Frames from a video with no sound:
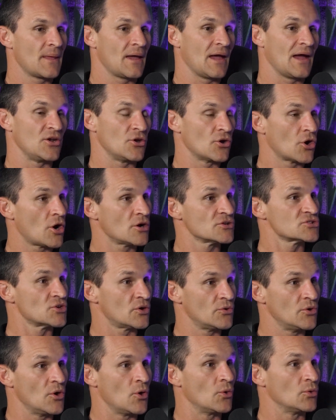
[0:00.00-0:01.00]
And you're
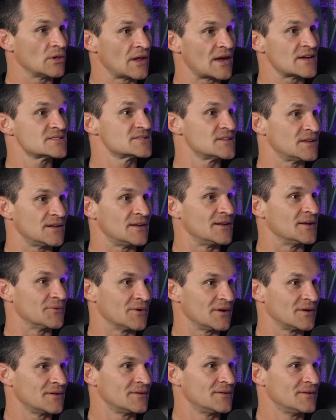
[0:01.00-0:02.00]
also no less than
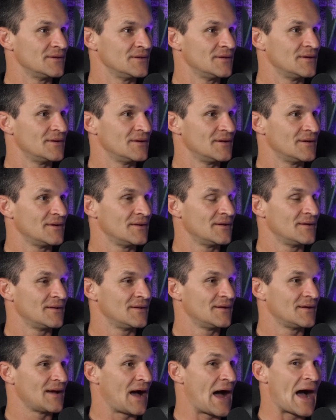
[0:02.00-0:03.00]
anyone.
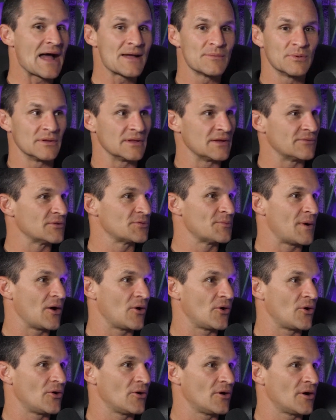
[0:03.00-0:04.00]
I believe with my
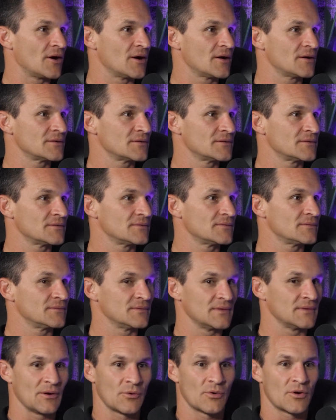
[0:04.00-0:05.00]
whole heart
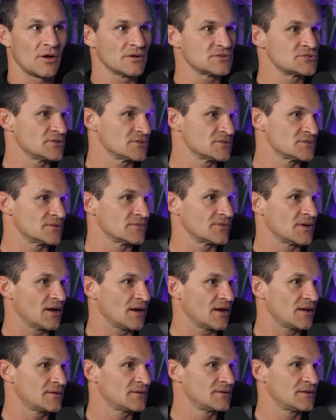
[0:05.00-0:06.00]
that we're all children of
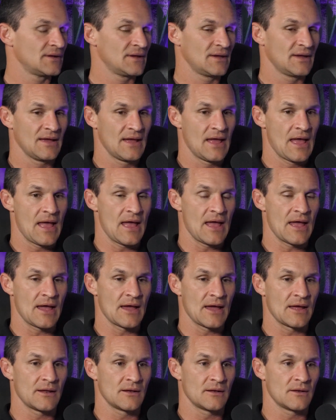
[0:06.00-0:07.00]
God
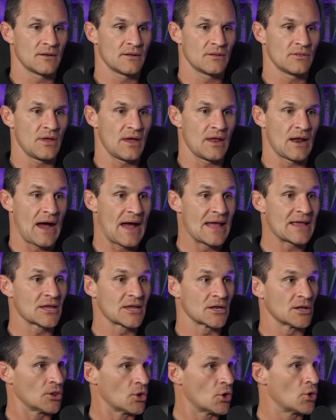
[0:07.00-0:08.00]
and that I
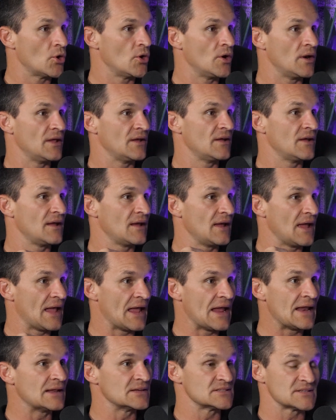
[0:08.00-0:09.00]
can learn
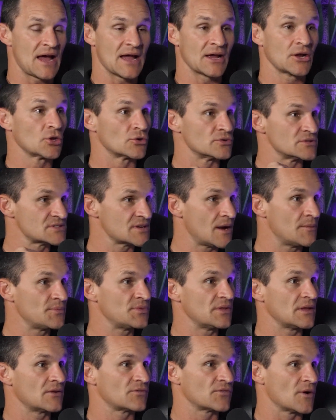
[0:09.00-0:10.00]

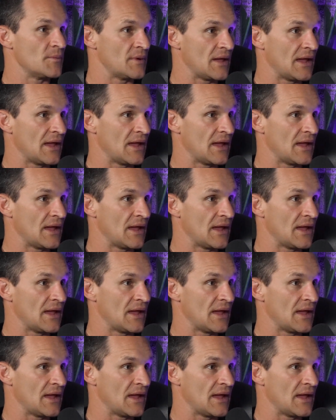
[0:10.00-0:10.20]
something from